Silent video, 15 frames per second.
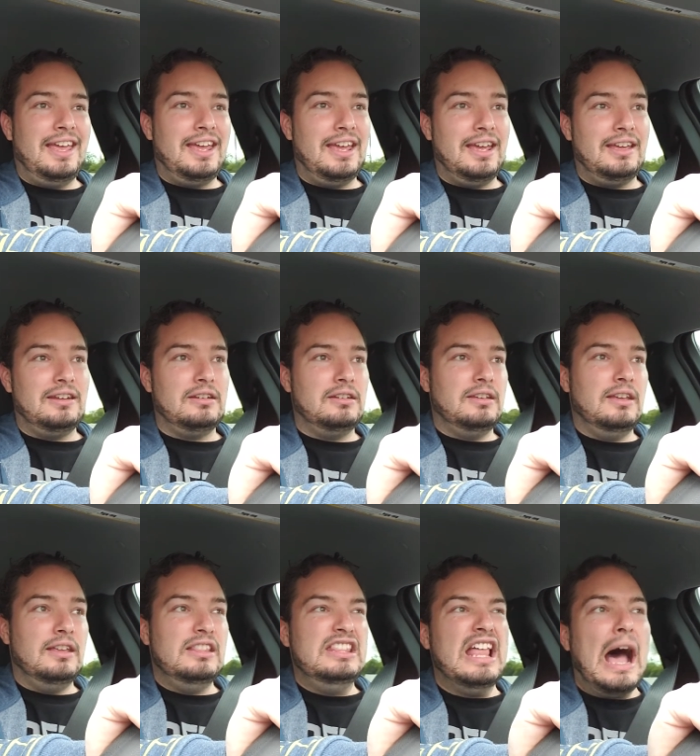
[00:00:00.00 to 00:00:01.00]

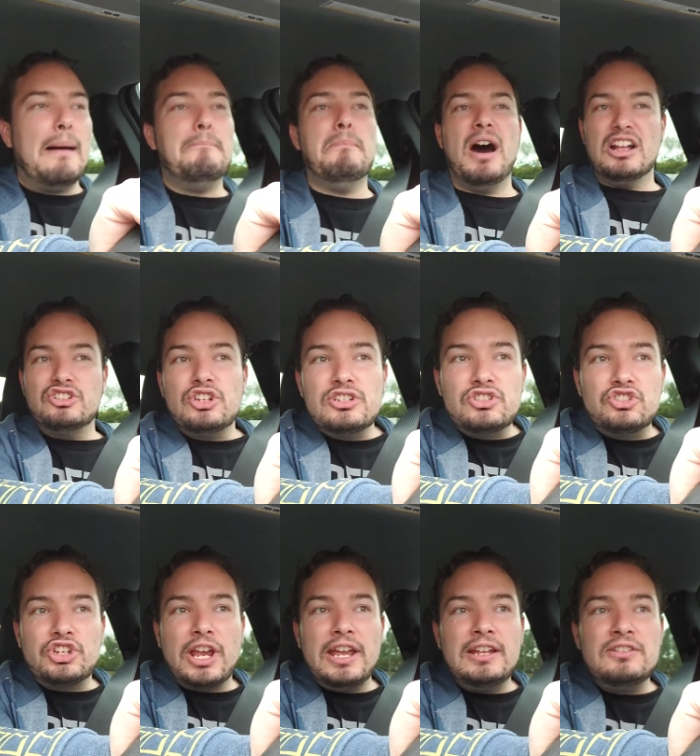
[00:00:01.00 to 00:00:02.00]
and not much has
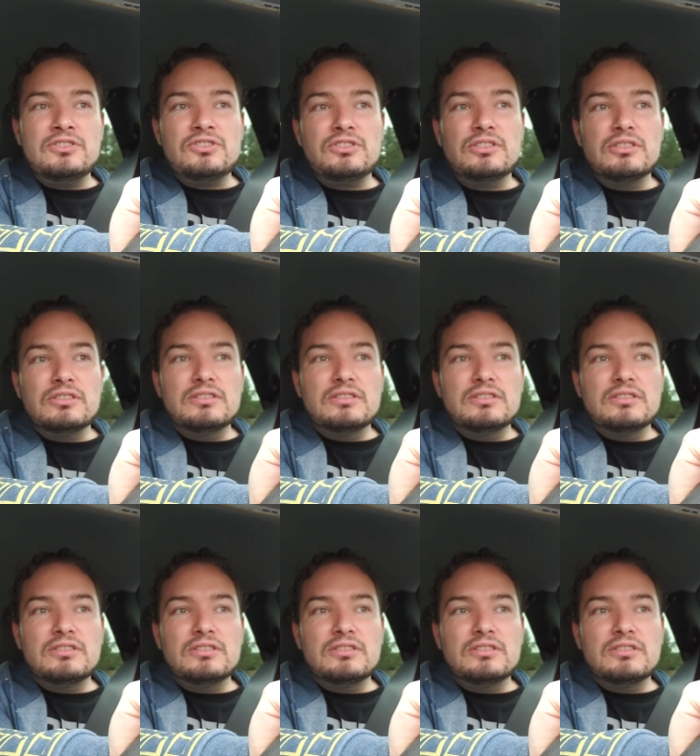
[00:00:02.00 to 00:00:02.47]
changed,